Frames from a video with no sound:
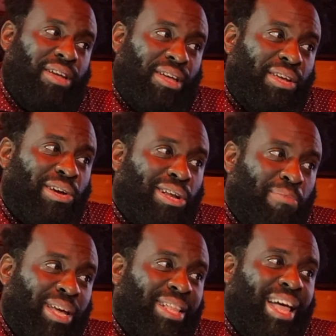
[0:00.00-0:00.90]
You know what I
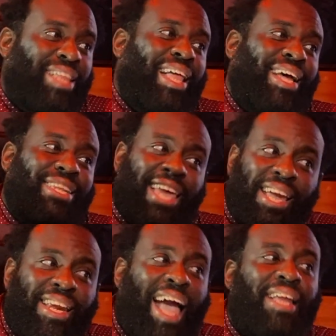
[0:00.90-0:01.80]
mean? That like late
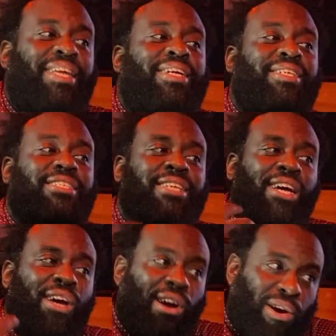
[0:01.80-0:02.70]
90s. Yeah.
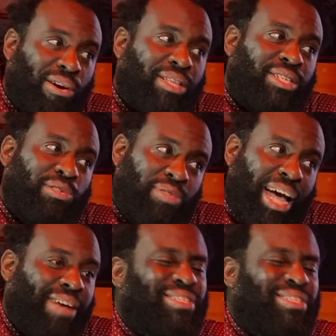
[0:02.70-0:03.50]
Early 2000,